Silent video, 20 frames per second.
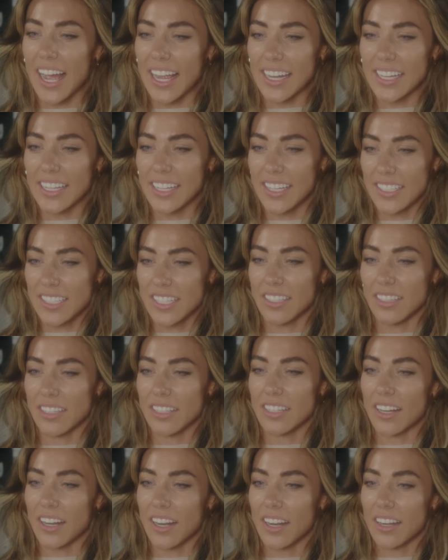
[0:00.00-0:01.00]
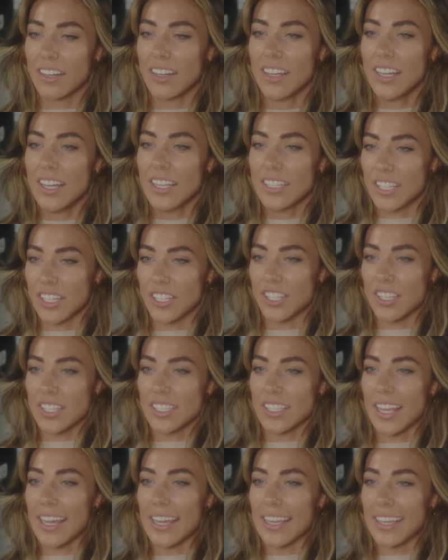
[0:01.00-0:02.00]
I needed to learn to
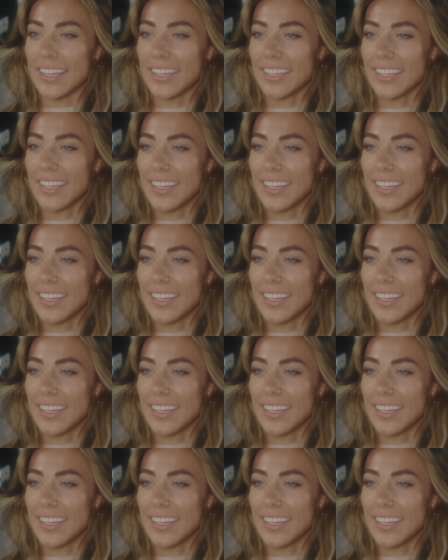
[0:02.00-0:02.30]
just I